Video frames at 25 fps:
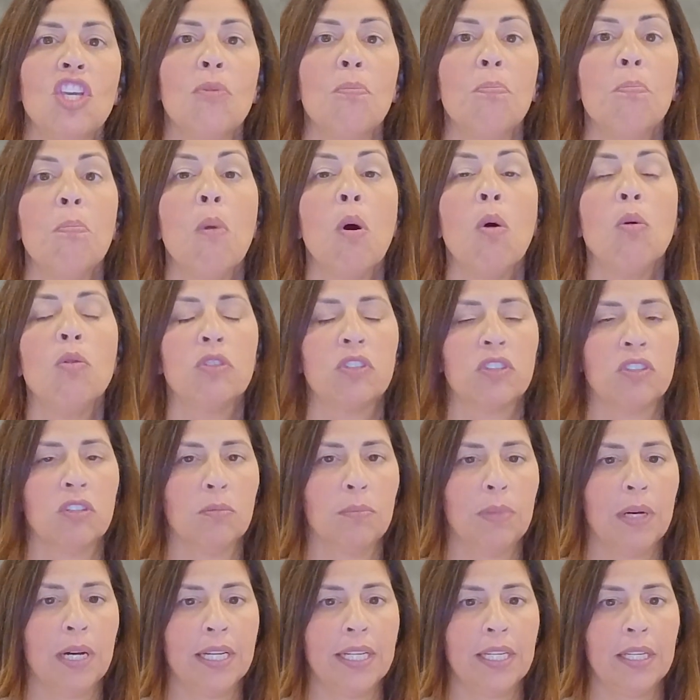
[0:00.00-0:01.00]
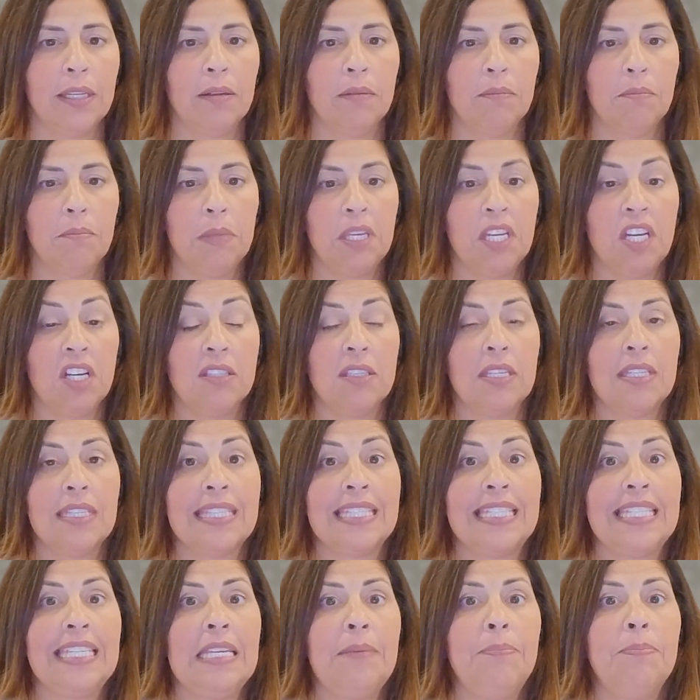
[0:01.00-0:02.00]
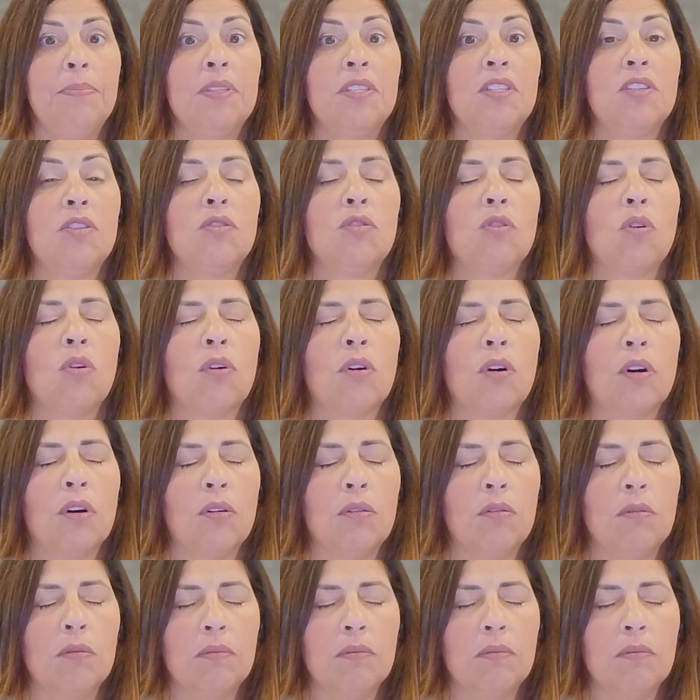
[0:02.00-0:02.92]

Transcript: emotional body because it's deep sorrow,